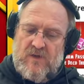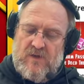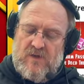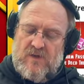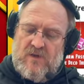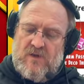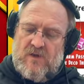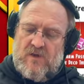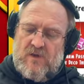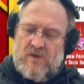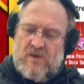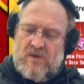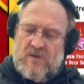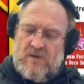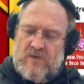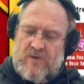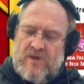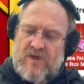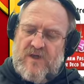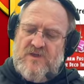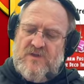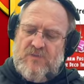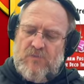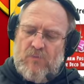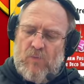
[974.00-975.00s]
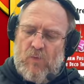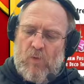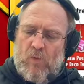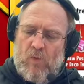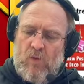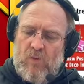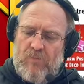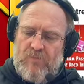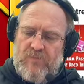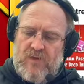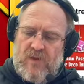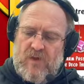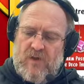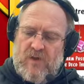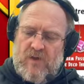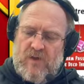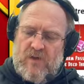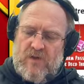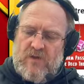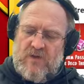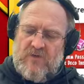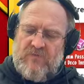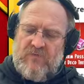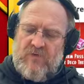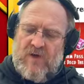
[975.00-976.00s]
There's more,
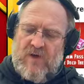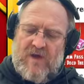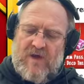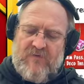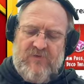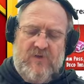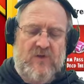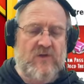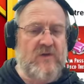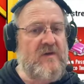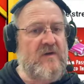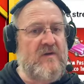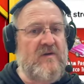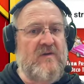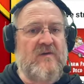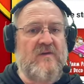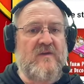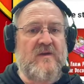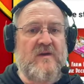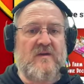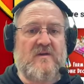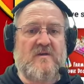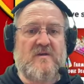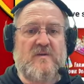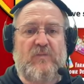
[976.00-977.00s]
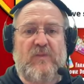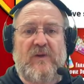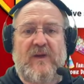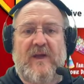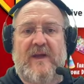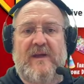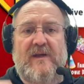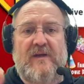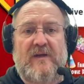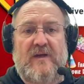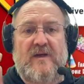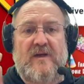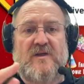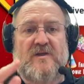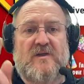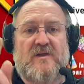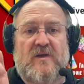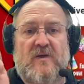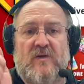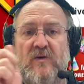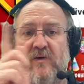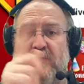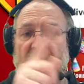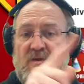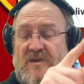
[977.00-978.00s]
and if you have a look at the themed playlist,
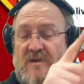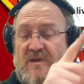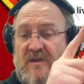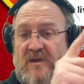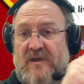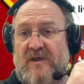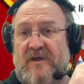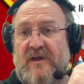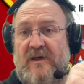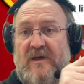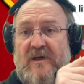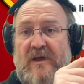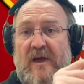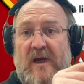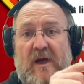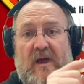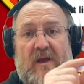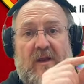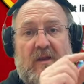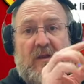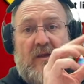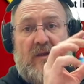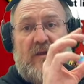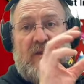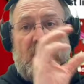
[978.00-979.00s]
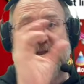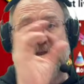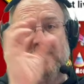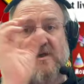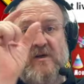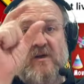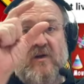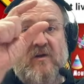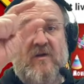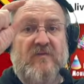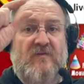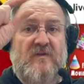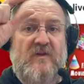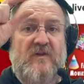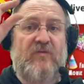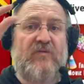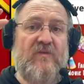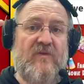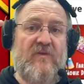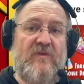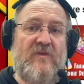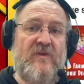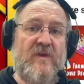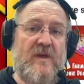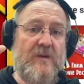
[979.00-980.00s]
you'll see that there's a lot of different
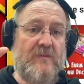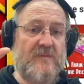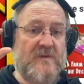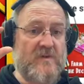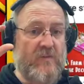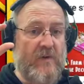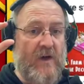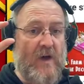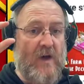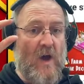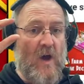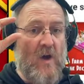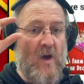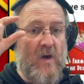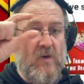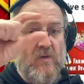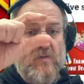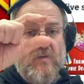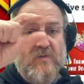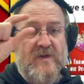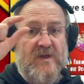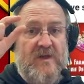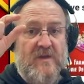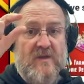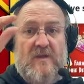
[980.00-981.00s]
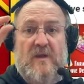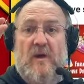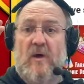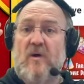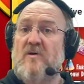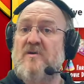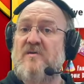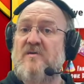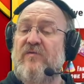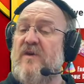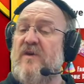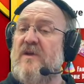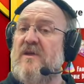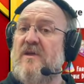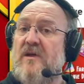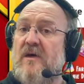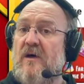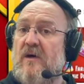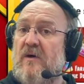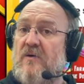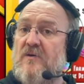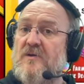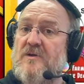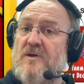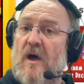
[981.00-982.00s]
themes where only those
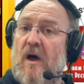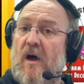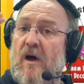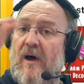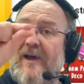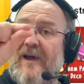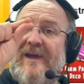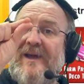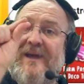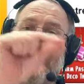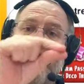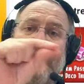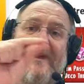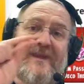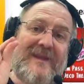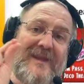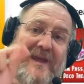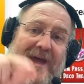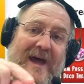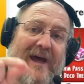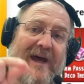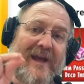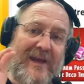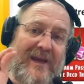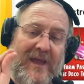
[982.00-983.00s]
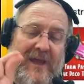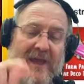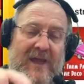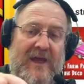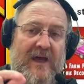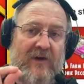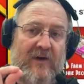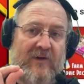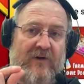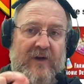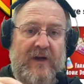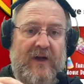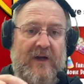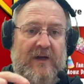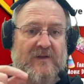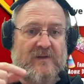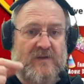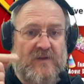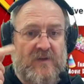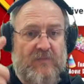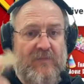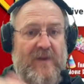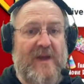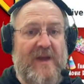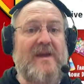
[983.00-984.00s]
videos are in that area
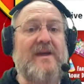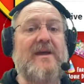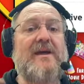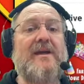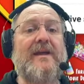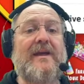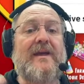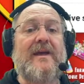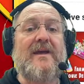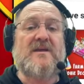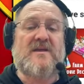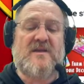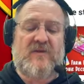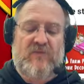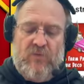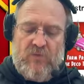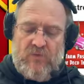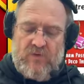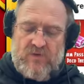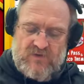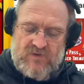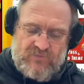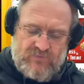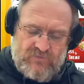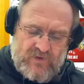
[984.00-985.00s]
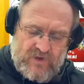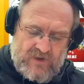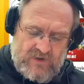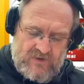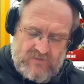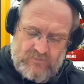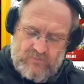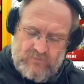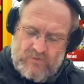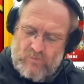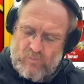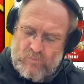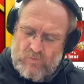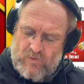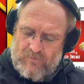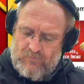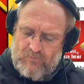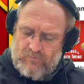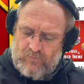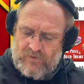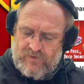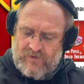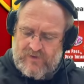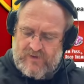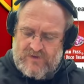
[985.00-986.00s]
to make it easy for you to find them in one
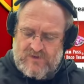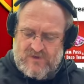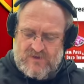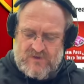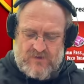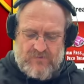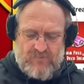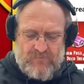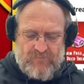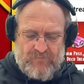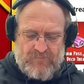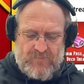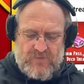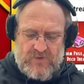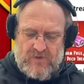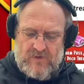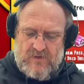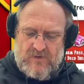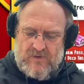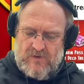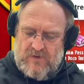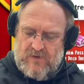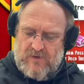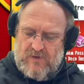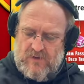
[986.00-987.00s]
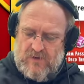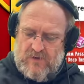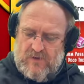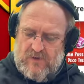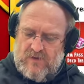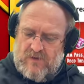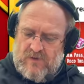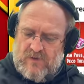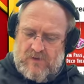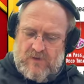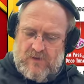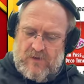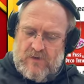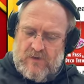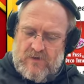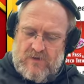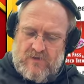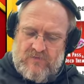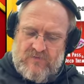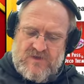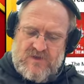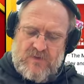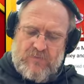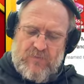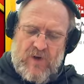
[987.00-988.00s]
place. There
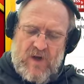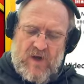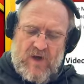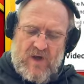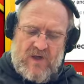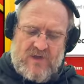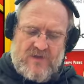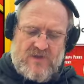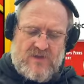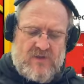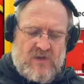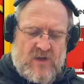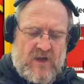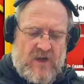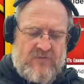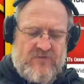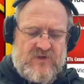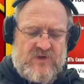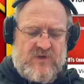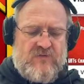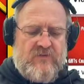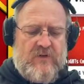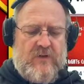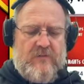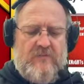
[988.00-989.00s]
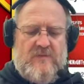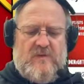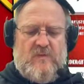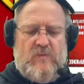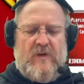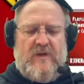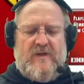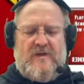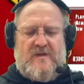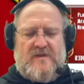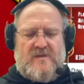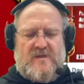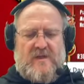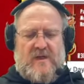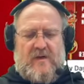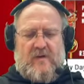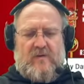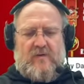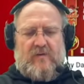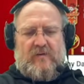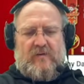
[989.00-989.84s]
is a past live streams one down